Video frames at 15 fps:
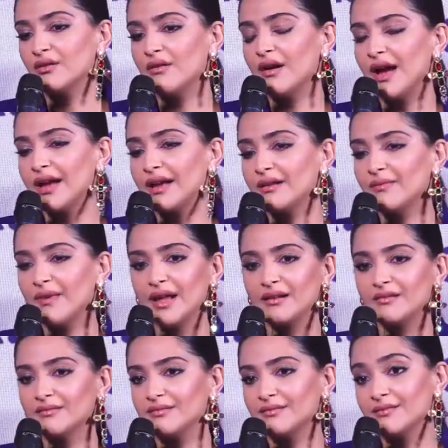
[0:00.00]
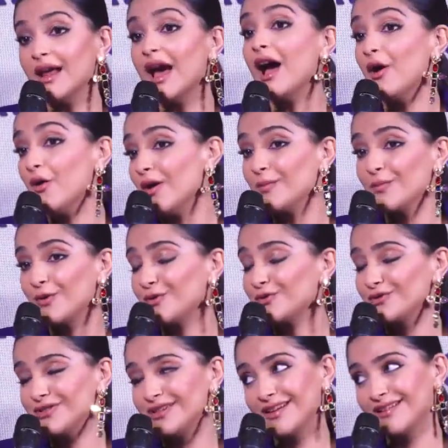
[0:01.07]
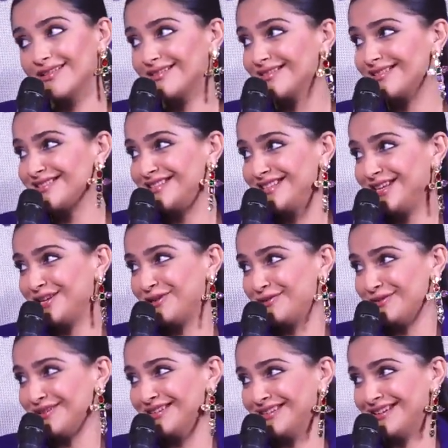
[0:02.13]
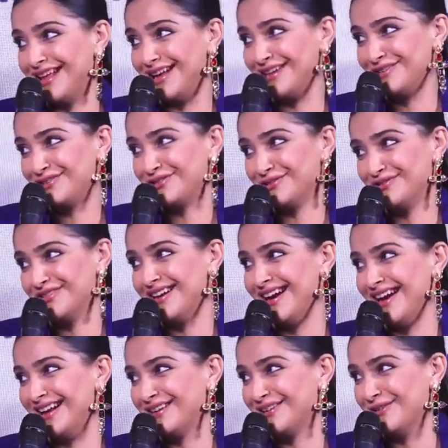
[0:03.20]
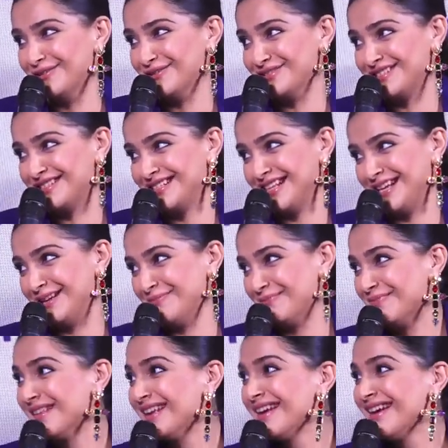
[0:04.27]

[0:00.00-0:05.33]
know, I'm going to take the ZzzQuil Natura and go to sleep.